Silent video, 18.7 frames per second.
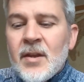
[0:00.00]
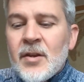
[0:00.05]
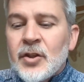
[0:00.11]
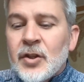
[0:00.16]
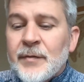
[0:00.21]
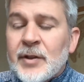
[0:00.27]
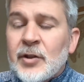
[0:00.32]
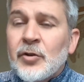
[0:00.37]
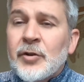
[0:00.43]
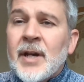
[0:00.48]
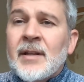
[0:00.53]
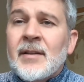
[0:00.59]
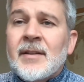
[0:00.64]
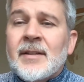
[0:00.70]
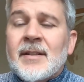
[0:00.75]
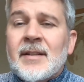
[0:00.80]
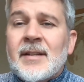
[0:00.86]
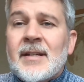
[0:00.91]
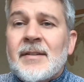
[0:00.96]
So if you look at
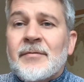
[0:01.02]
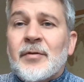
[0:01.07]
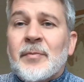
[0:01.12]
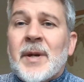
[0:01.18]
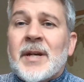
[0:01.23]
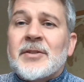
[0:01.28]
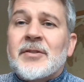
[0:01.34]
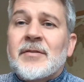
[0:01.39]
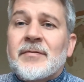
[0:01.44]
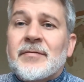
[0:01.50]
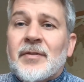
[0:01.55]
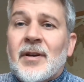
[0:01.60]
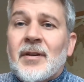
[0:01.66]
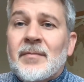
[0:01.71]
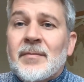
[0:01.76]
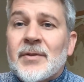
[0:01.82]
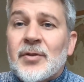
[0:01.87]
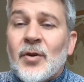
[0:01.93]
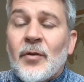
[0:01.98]
the information from
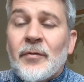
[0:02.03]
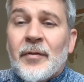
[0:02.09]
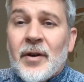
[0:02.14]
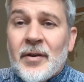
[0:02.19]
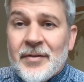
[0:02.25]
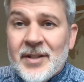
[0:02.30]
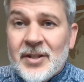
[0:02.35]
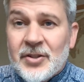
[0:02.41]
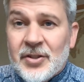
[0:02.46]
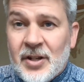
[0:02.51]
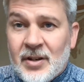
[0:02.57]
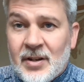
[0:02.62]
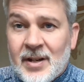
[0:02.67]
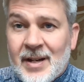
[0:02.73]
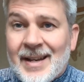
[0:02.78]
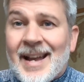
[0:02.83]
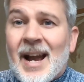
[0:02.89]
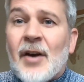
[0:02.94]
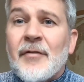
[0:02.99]
so far this year
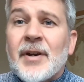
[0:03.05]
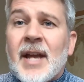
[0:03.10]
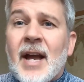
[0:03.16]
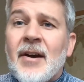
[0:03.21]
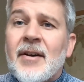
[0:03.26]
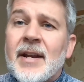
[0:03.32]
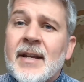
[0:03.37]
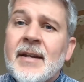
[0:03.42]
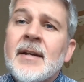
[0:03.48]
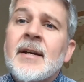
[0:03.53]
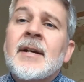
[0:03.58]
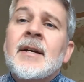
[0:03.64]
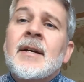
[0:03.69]
in Calvert County,